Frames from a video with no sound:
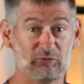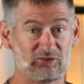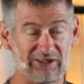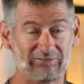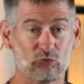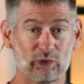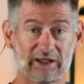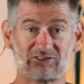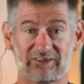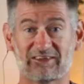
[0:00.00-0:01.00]
several
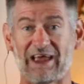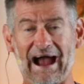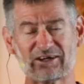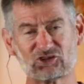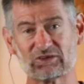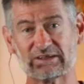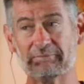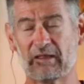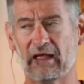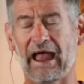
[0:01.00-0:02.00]
weeks is
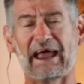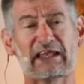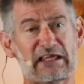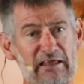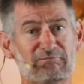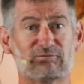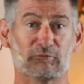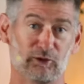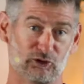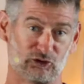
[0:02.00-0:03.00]
actually an
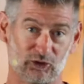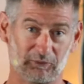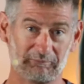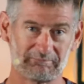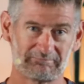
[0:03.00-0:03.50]
infomercial